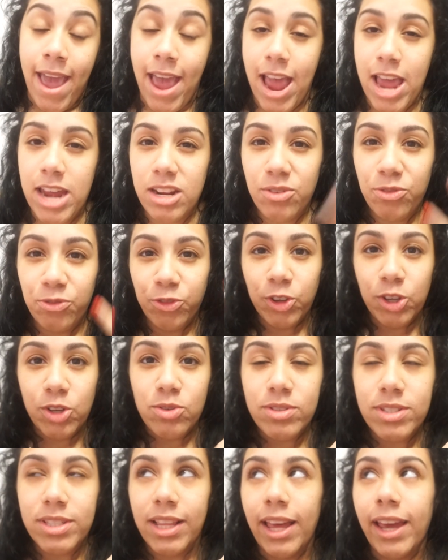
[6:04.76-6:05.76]
And it
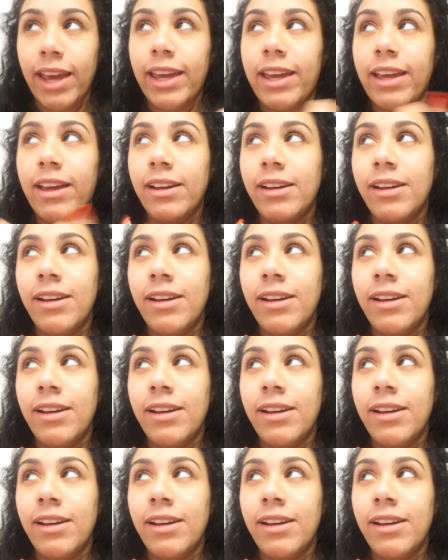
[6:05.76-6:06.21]
feels like,